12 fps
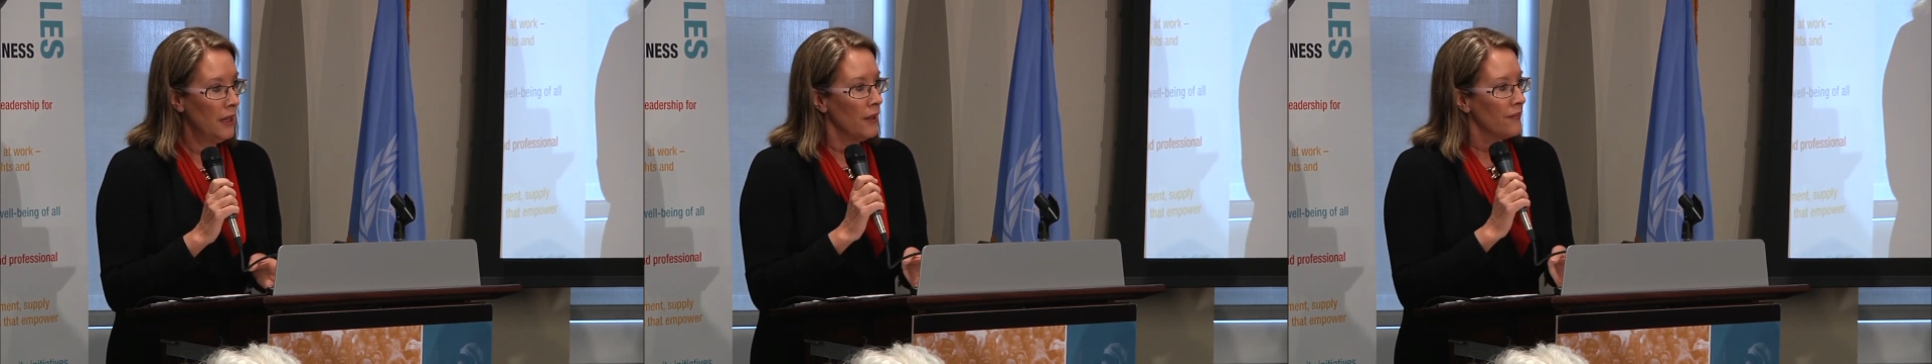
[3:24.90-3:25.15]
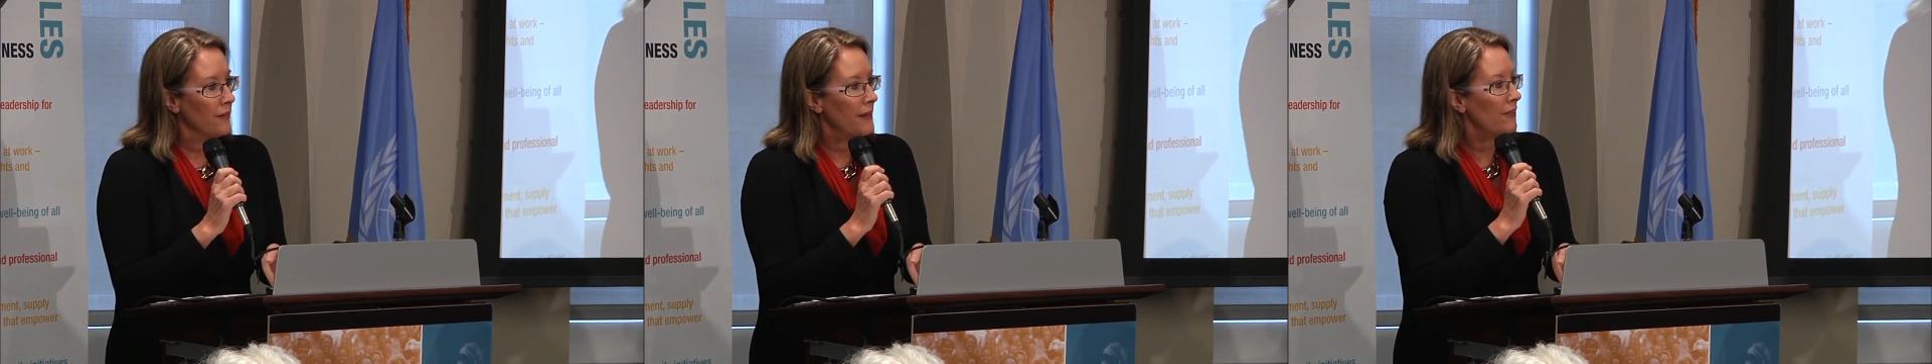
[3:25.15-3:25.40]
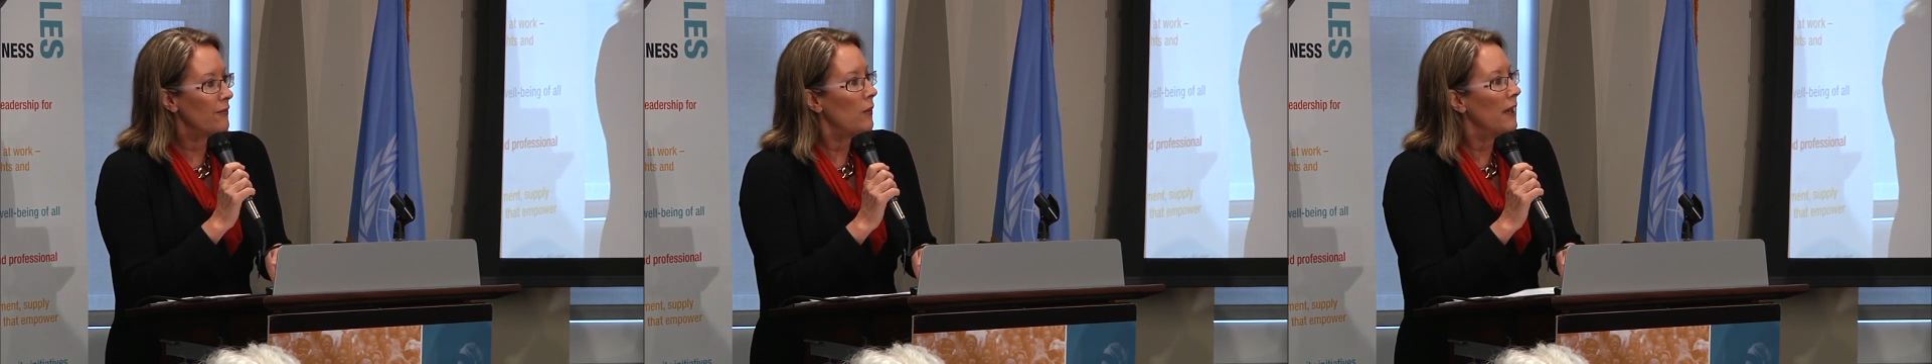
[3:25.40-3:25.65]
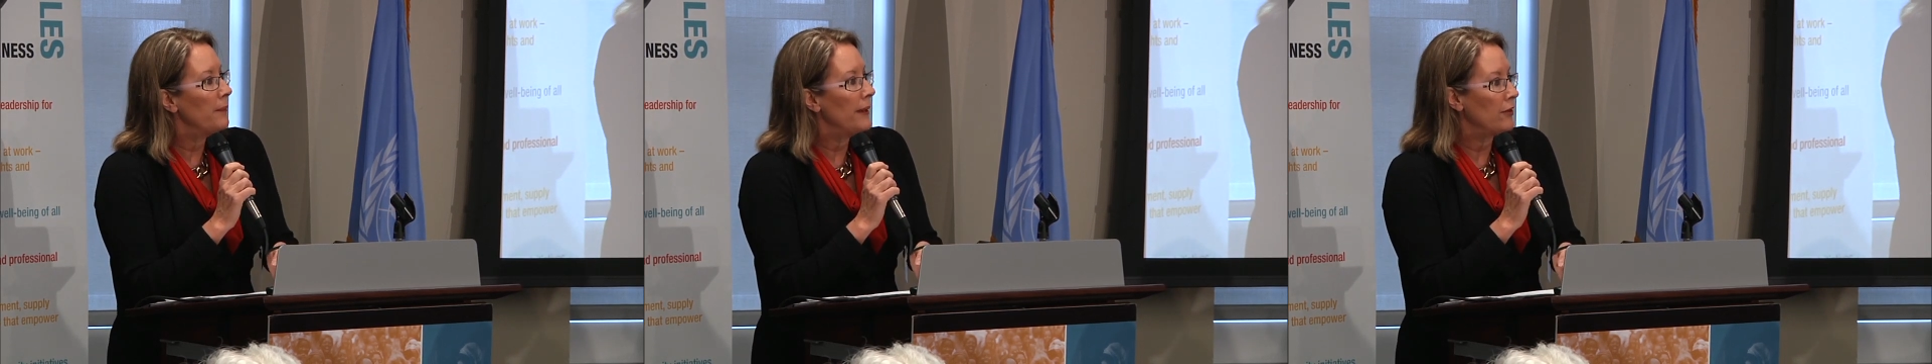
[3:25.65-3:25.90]
So that's
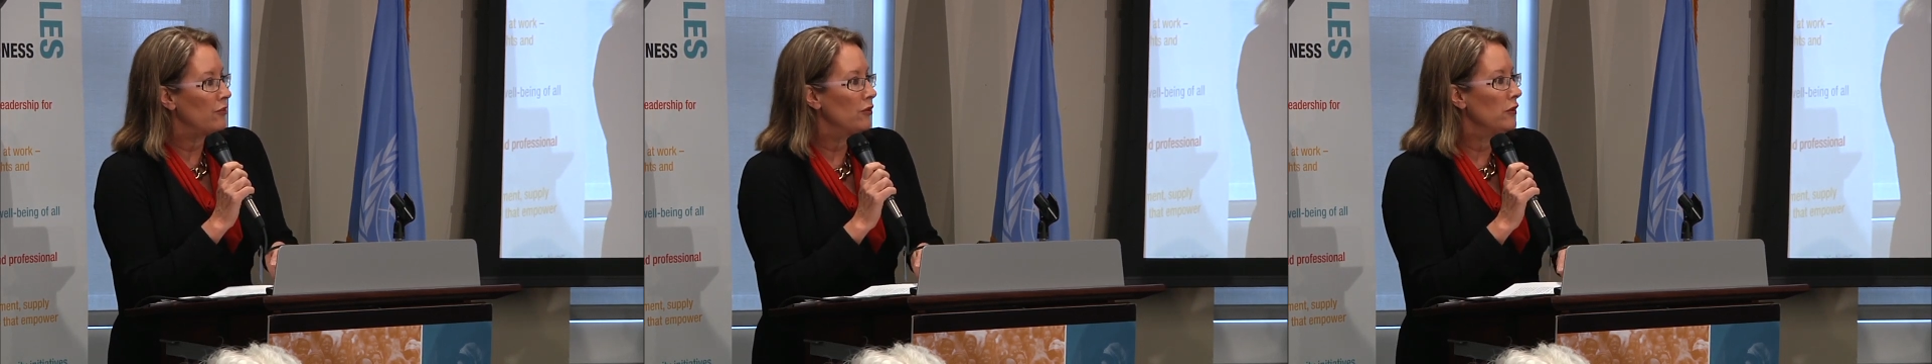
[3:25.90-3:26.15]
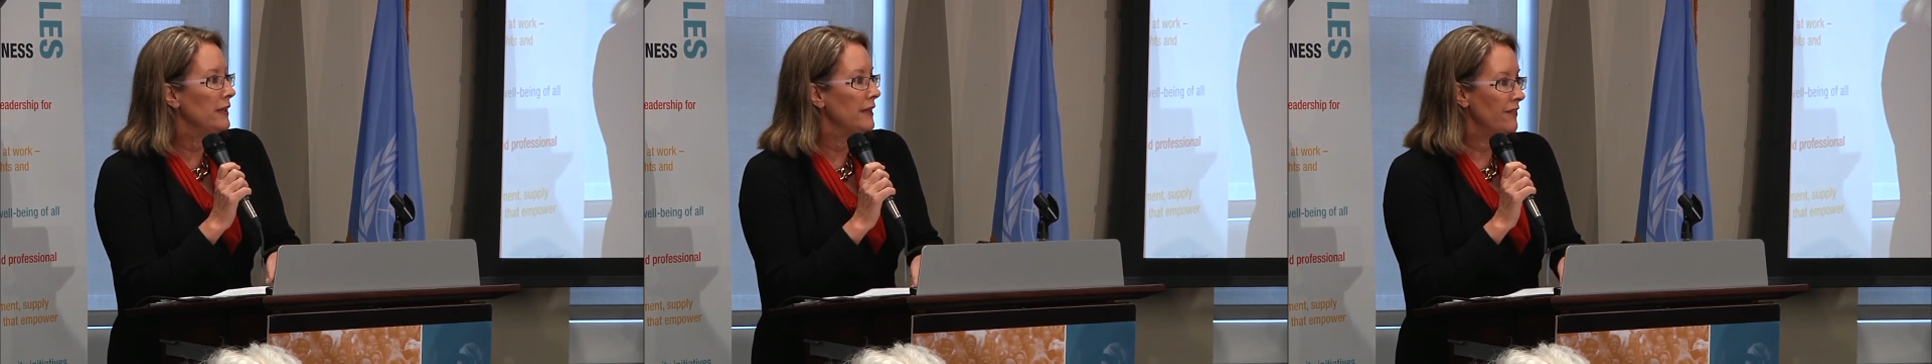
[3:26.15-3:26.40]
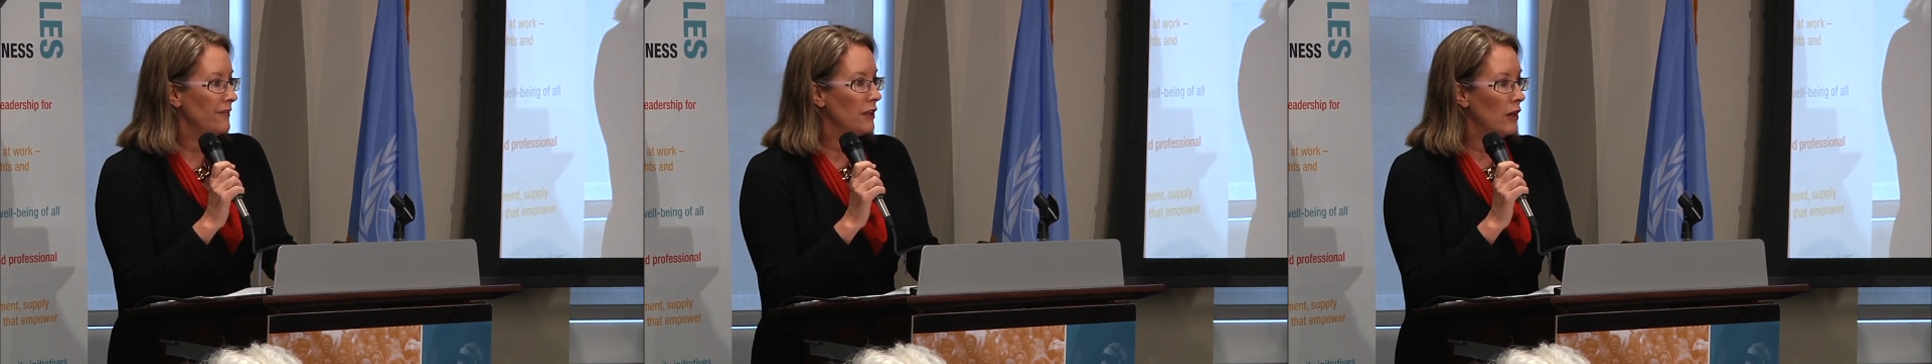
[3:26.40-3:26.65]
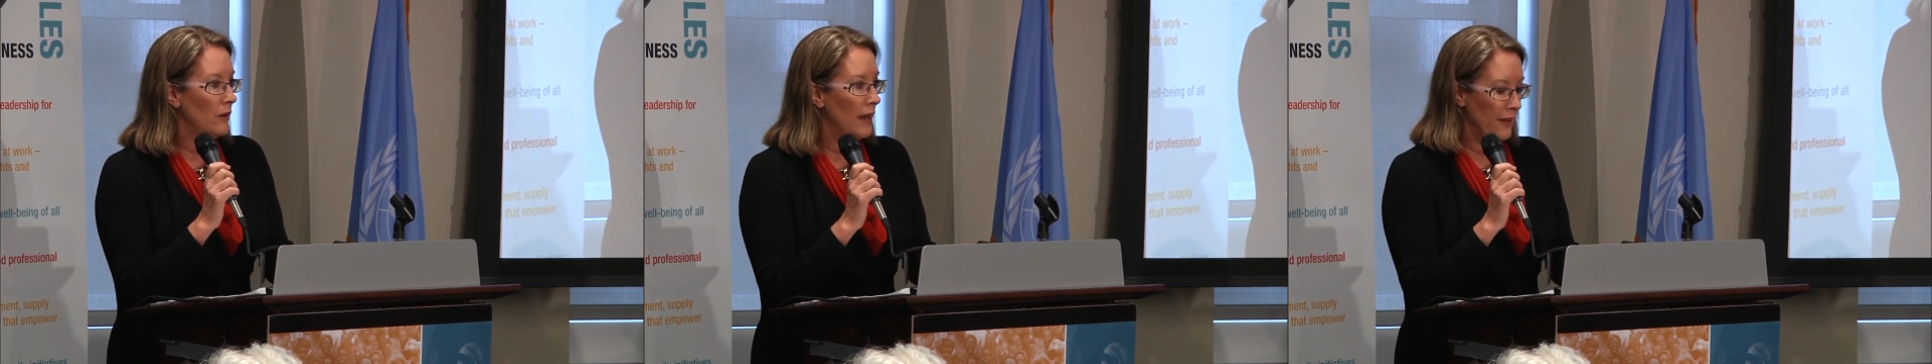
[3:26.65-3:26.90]
why about two years
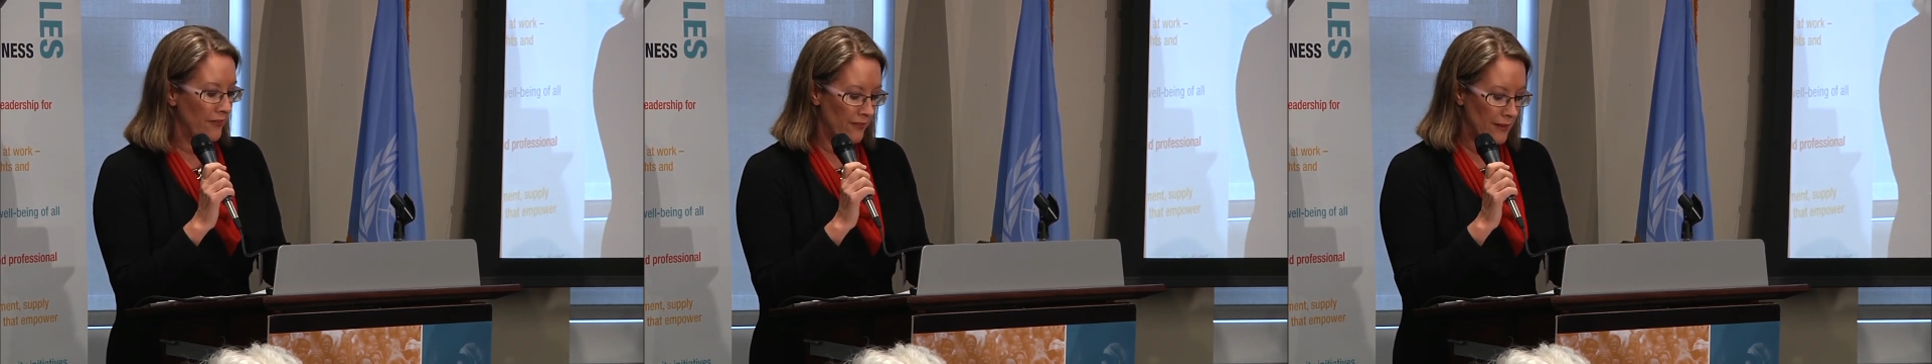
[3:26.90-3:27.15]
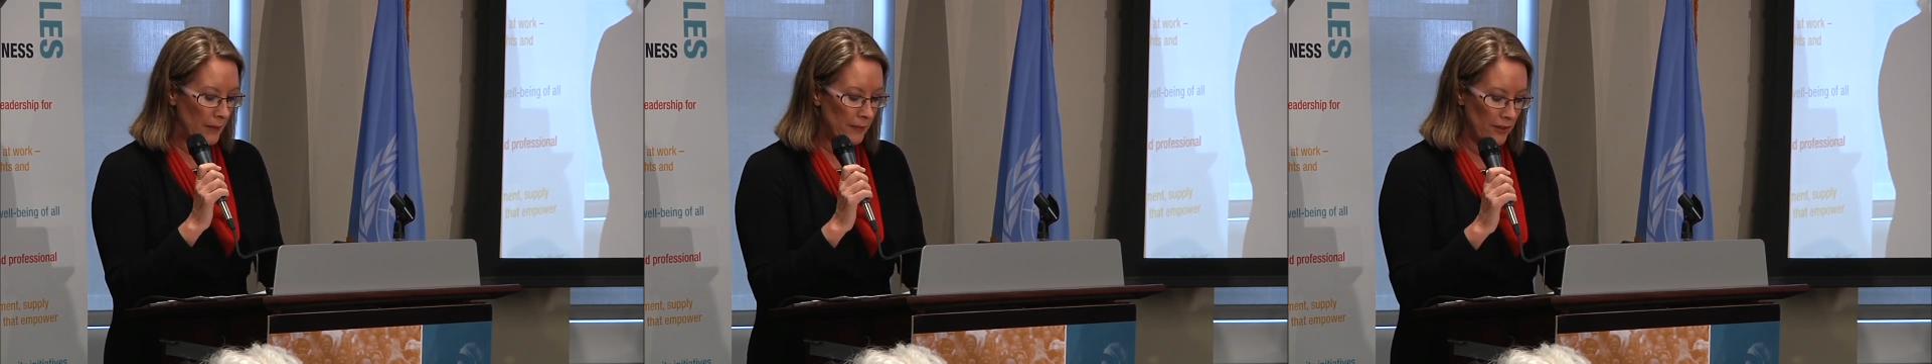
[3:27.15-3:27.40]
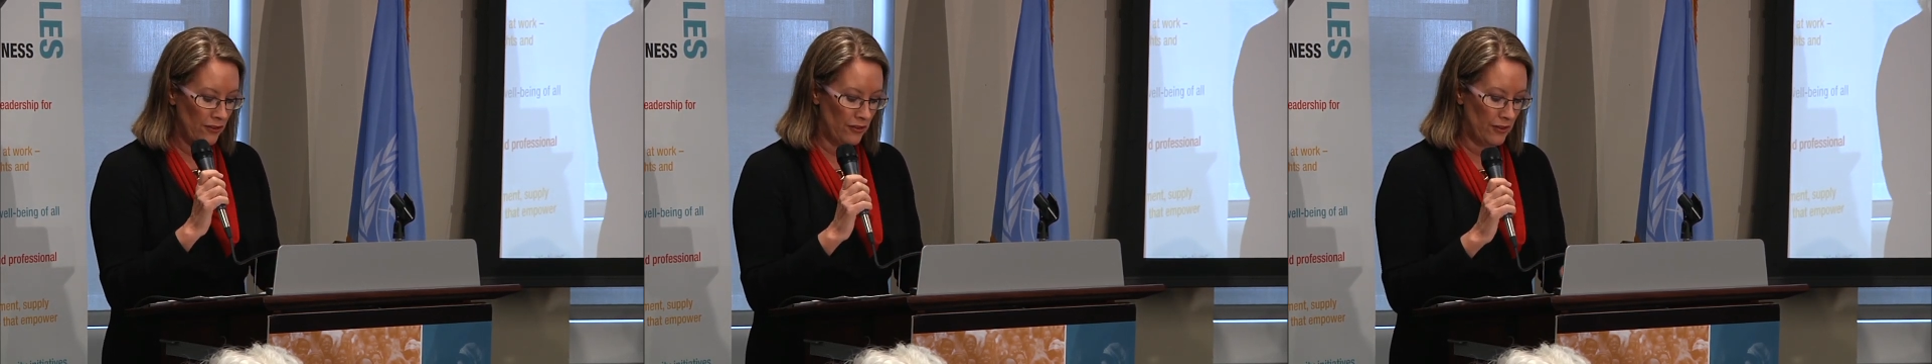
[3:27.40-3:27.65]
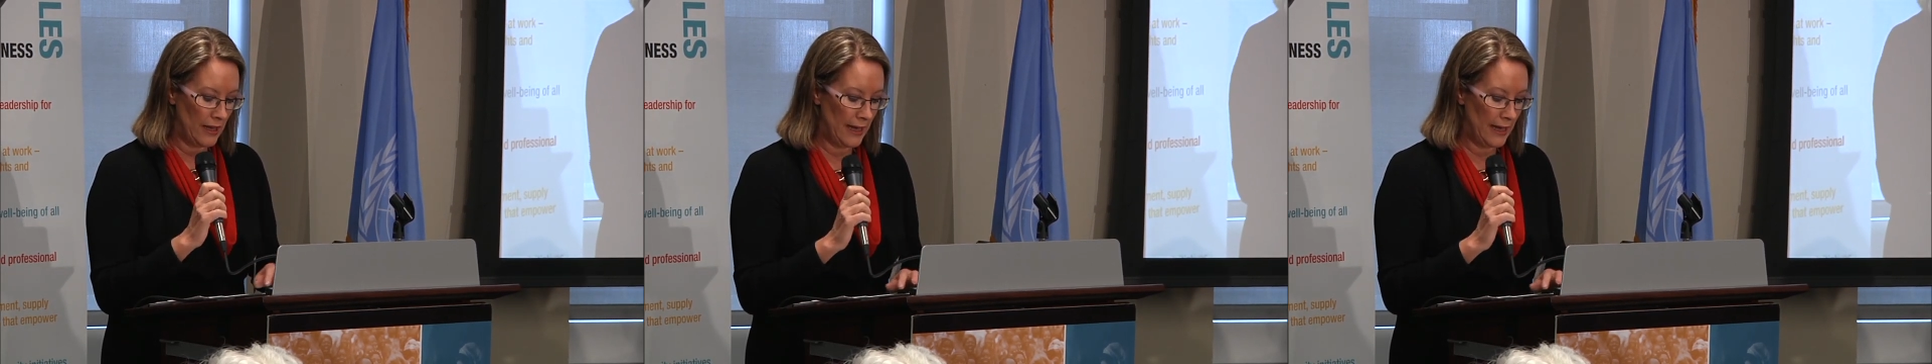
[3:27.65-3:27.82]
ago I established